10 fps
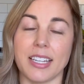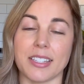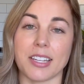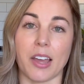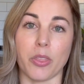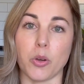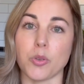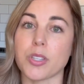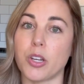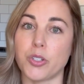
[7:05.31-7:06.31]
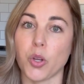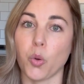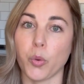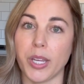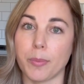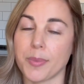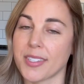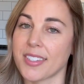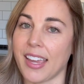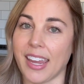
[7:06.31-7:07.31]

It's got those Dole Whips,